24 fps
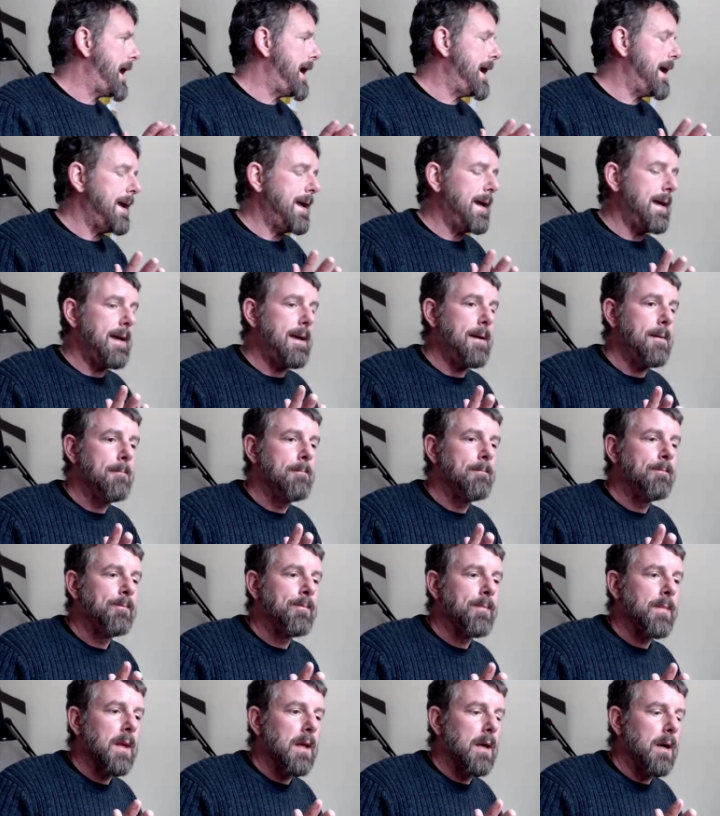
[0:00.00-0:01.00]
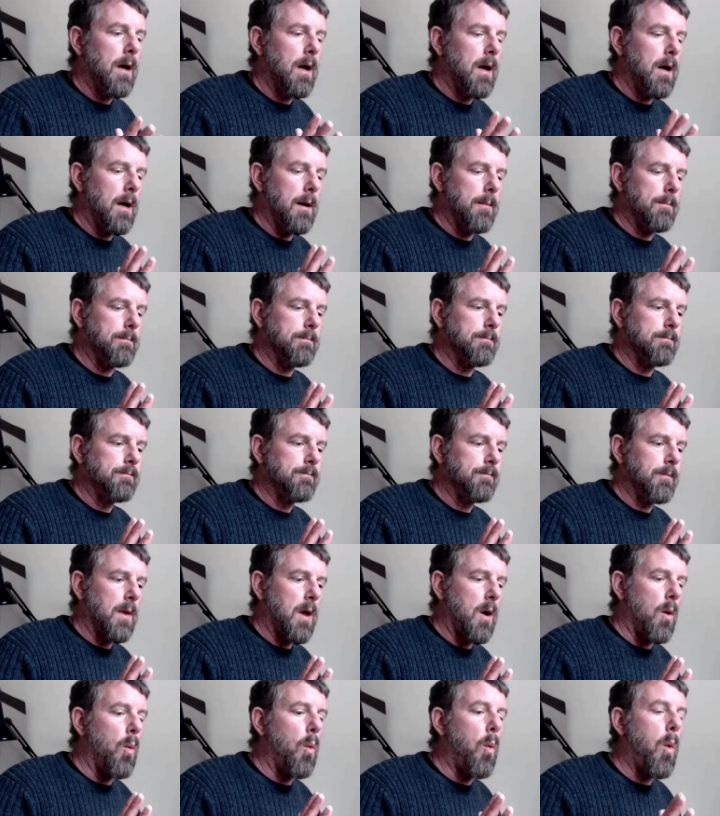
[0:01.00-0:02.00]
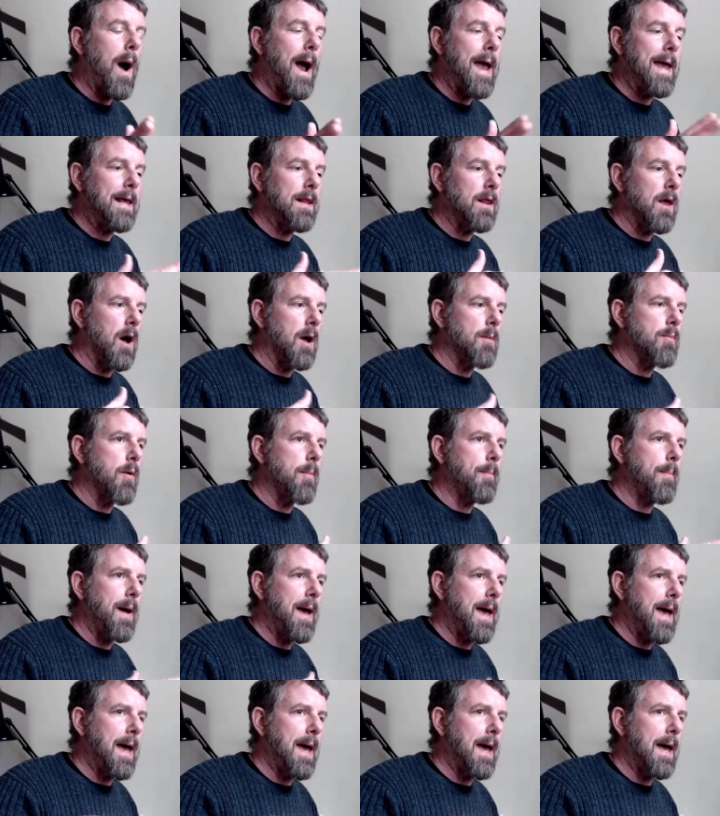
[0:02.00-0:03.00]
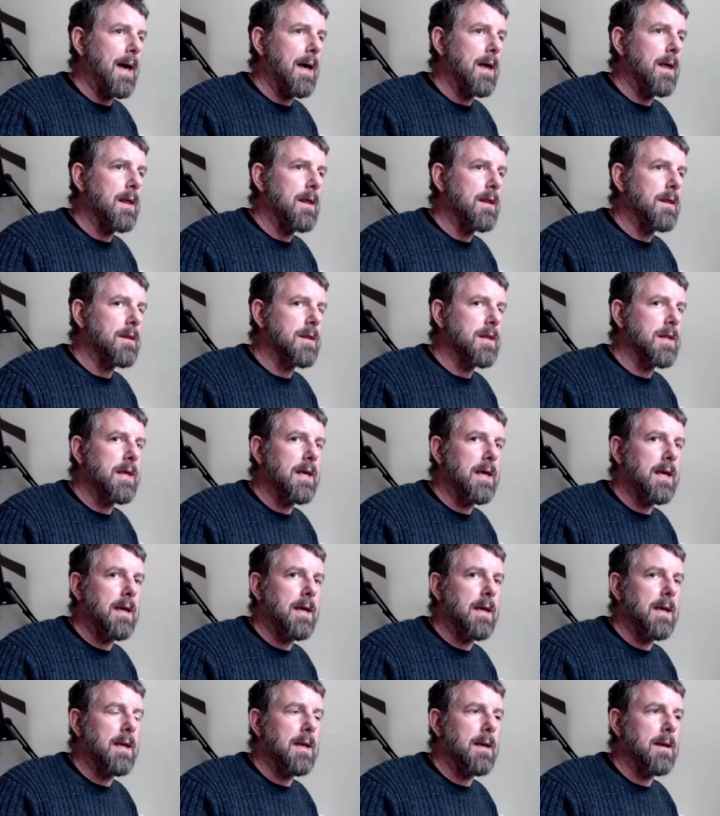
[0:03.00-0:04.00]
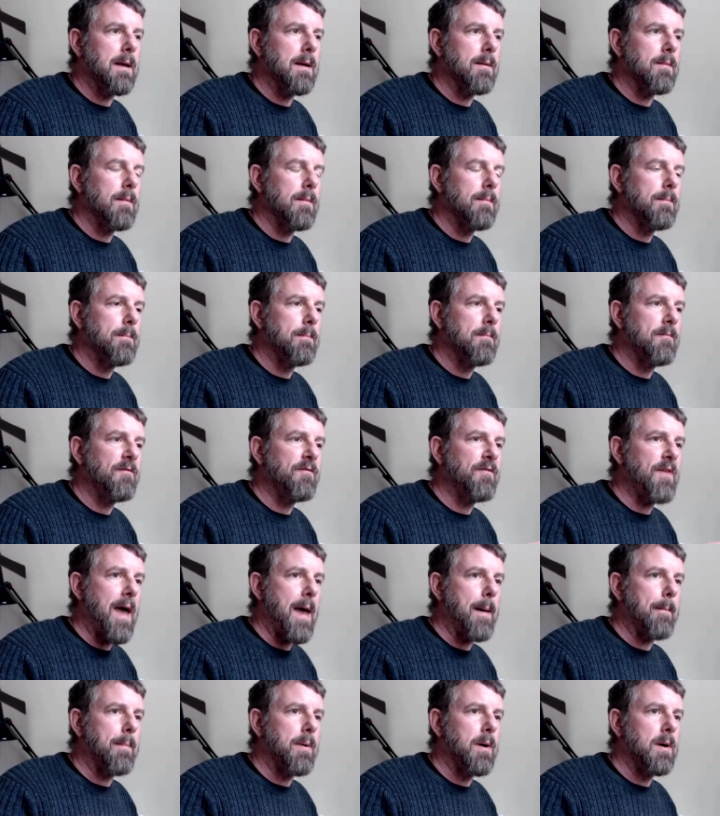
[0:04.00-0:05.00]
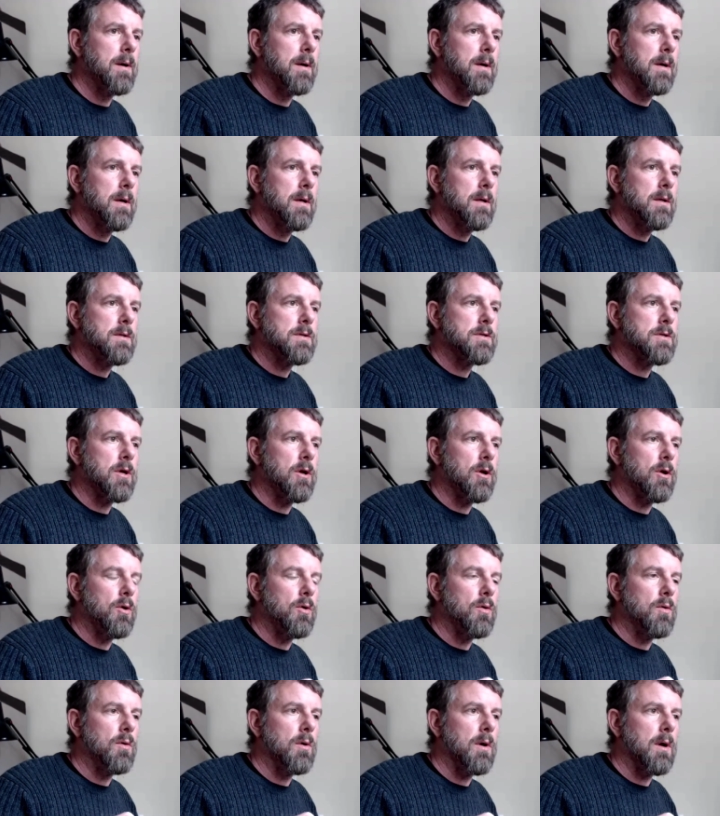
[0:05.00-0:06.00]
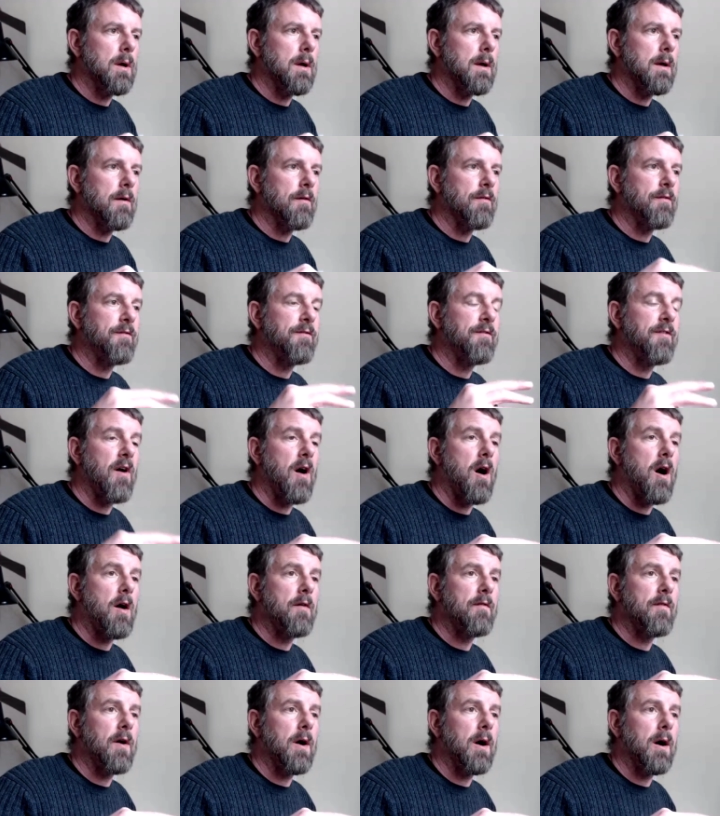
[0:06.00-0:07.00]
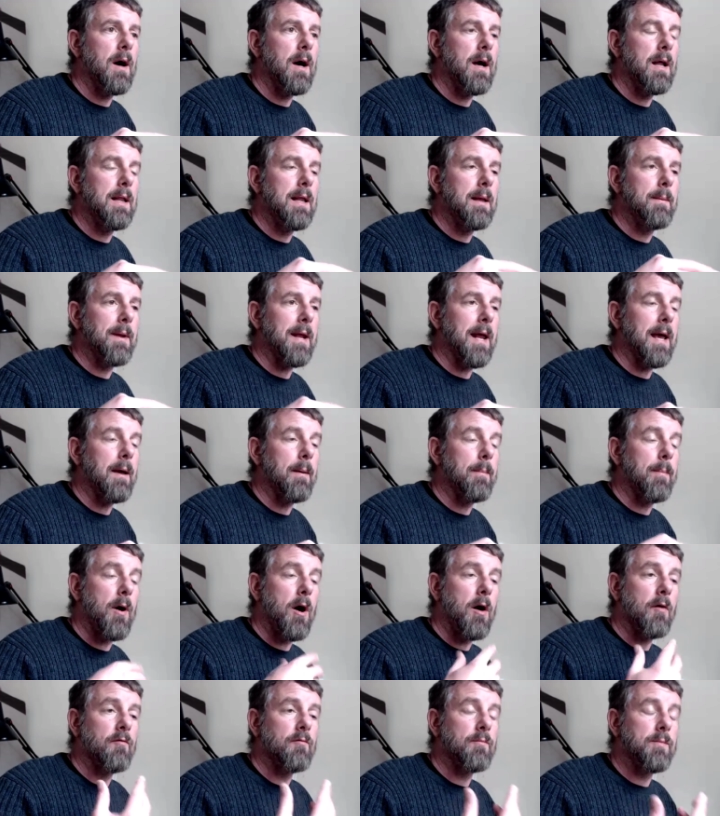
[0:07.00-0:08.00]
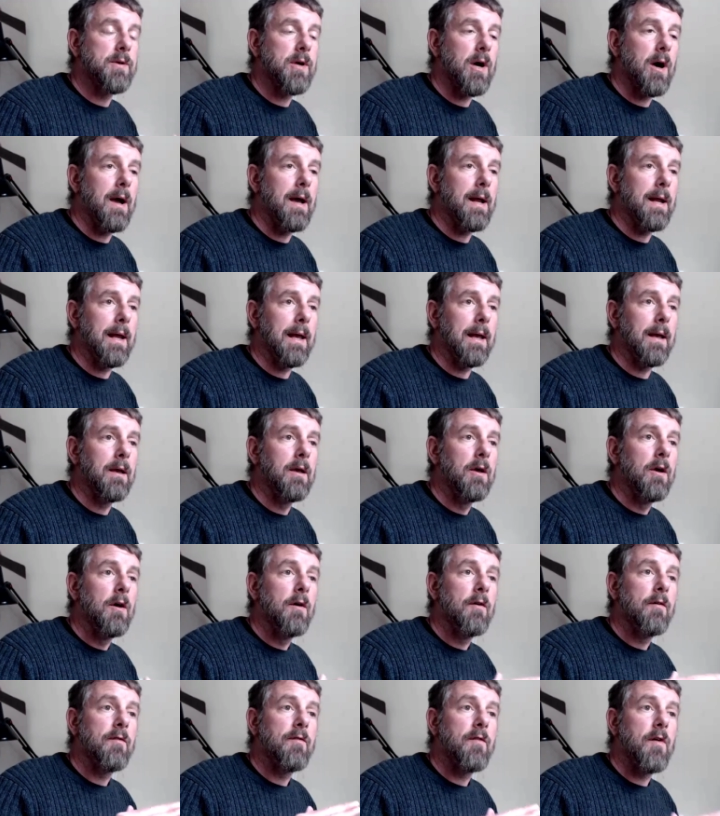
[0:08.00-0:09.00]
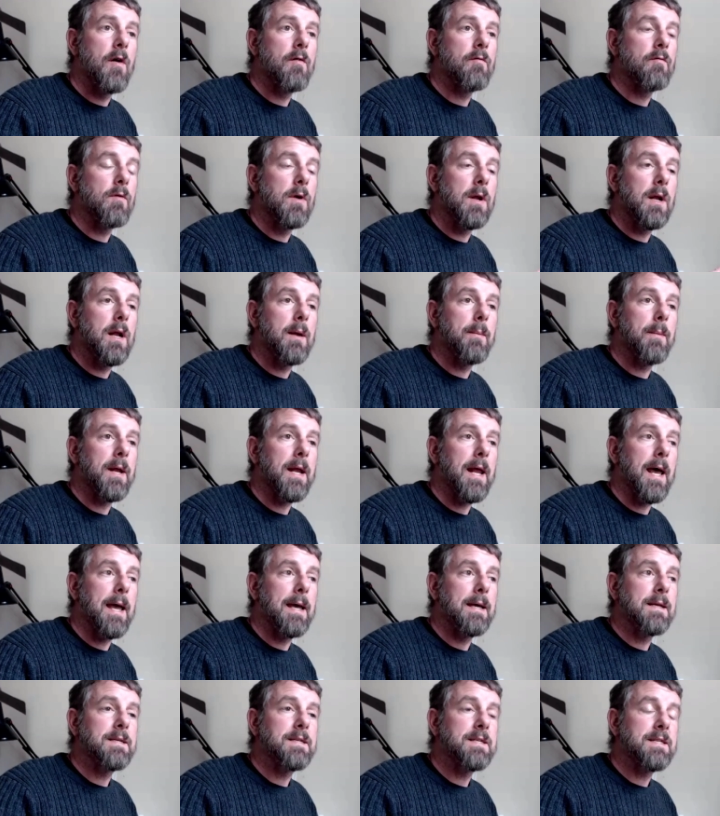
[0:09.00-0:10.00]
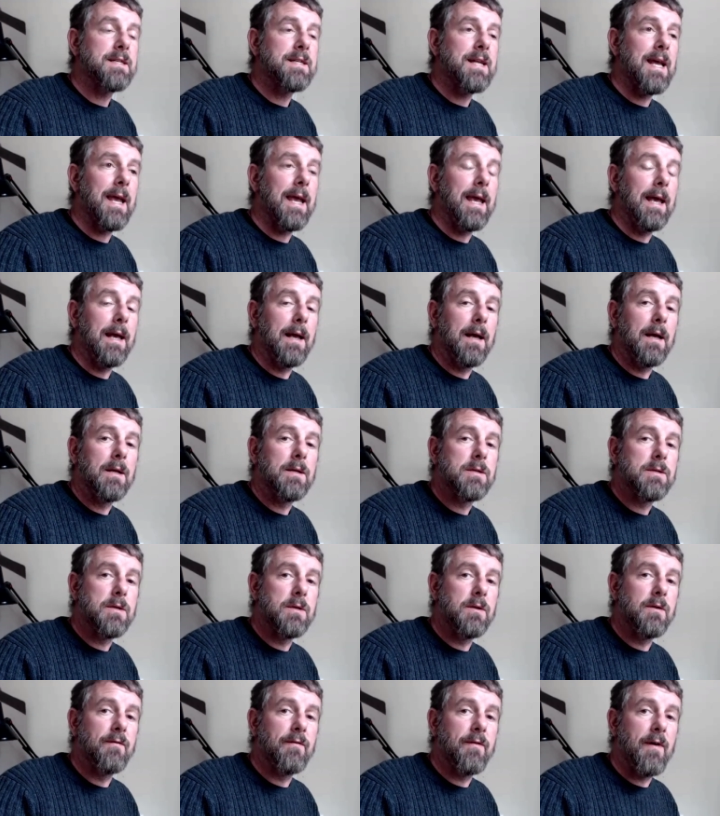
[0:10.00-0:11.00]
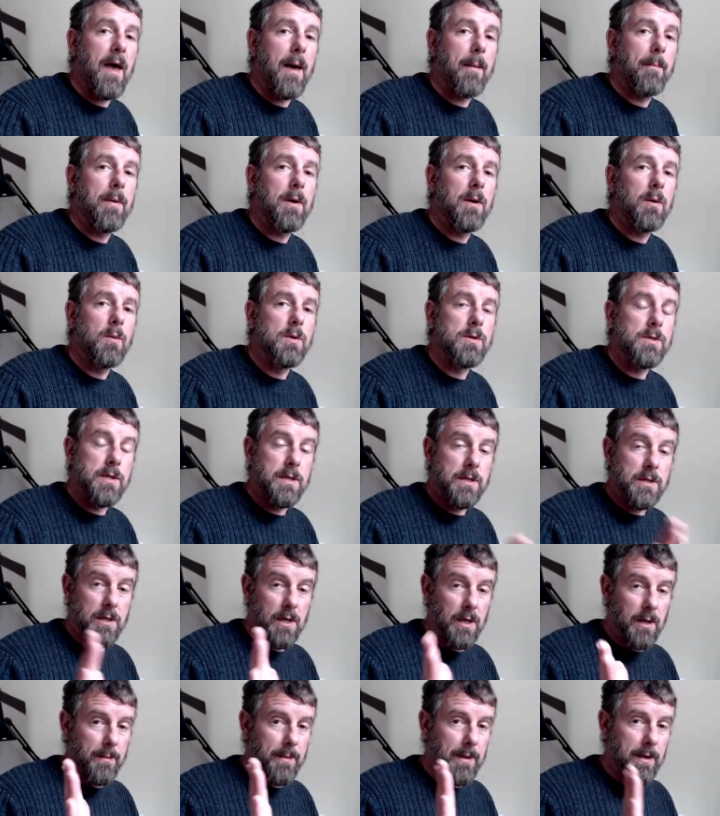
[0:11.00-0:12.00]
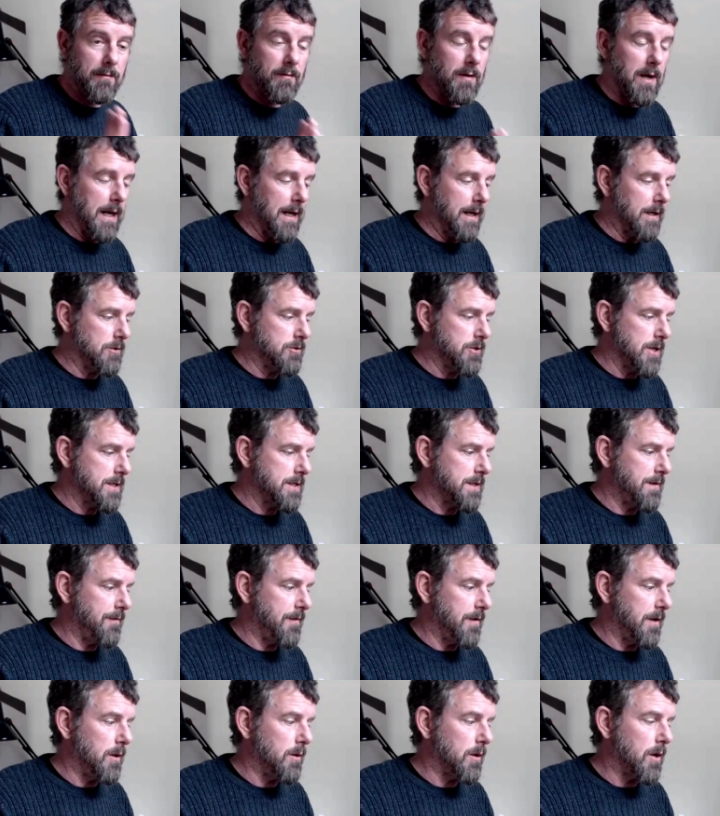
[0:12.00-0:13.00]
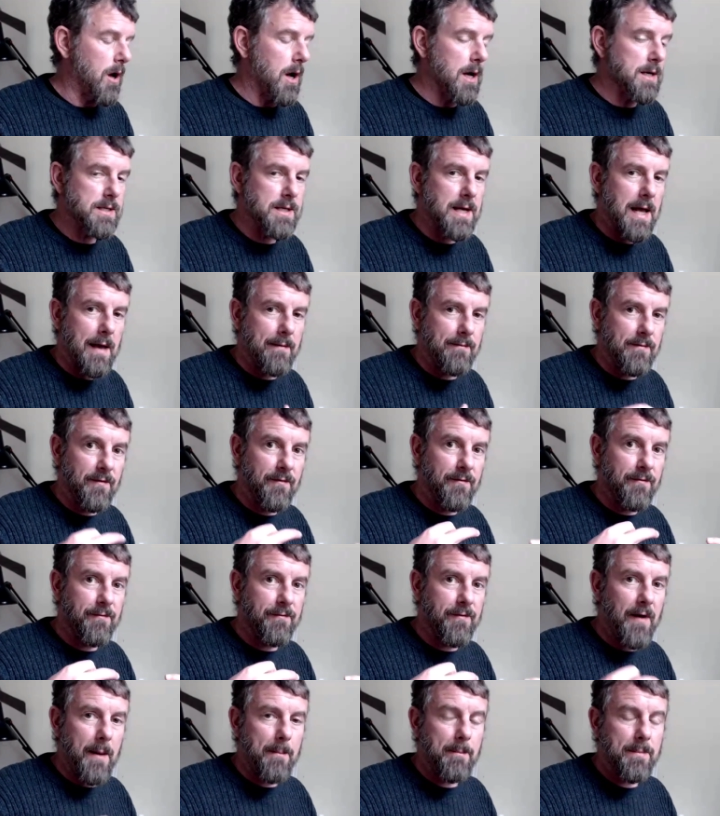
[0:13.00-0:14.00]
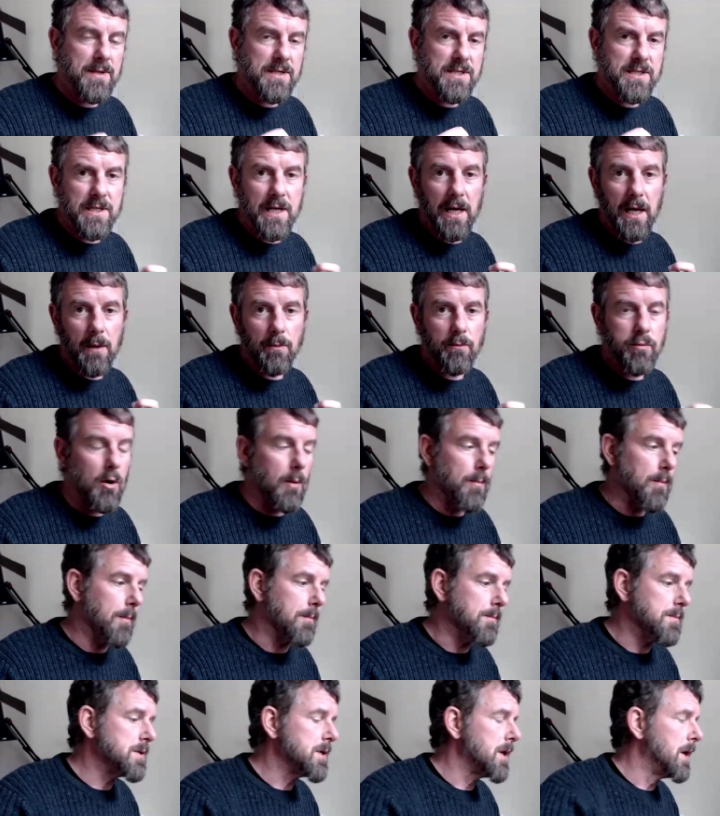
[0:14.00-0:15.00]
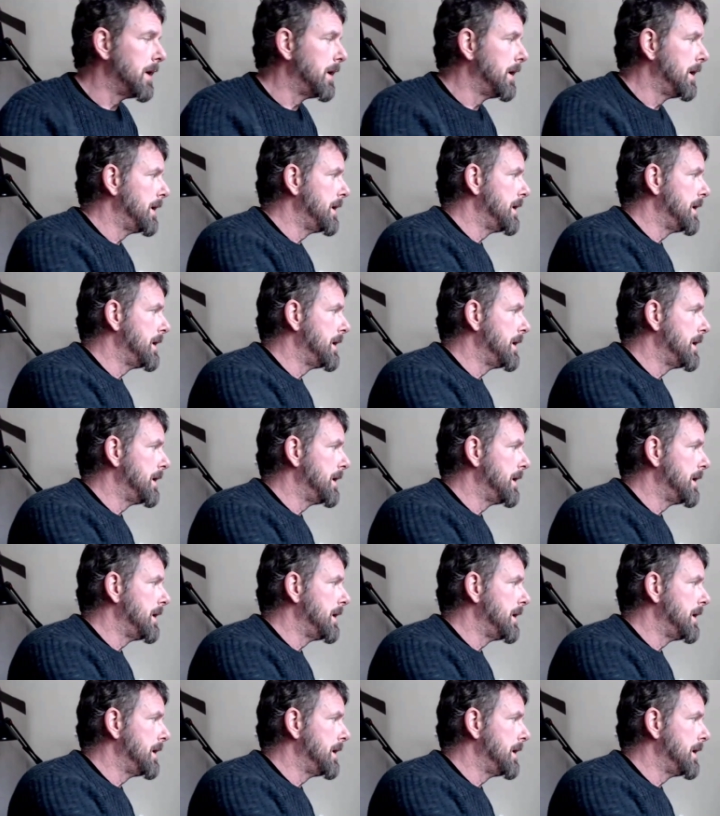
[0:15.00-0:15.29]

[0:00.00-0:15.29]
a um, a way that I prepare the FEP to further eliminate apart from tightening further eliminate sticking to the FEP, which is going to be really interesting for you guys that are having FEP stick problems.